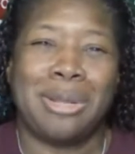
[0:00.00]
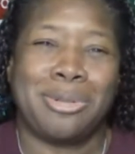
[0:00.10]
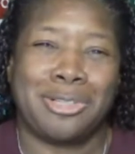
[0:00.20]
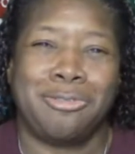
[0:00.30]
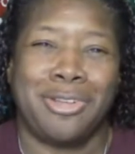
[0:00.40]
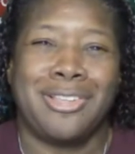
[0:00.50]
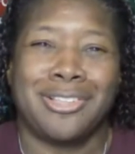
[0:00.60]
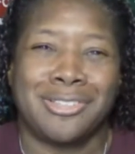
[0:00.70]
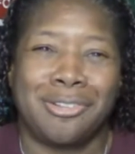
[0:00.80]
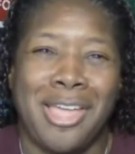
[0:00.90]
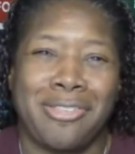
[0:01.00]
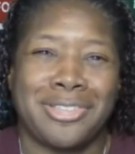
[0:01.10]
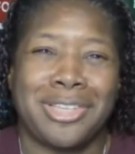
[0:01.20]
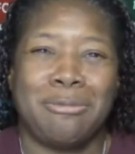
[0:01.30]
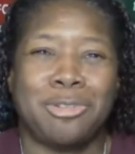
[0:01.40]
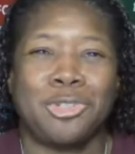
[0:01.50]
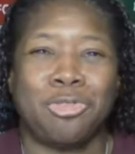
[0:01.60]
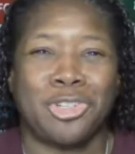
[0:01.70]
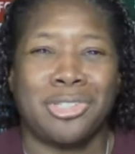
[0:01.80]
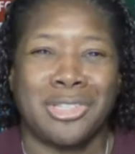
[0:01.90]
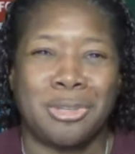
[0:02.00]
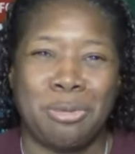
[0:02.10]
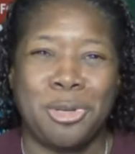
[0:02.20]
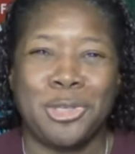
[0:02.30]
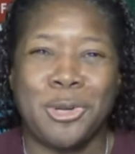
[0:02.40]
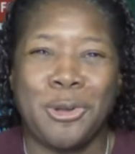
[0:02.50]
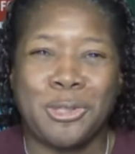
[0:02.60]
but civilians don't have the same restrictions as the military,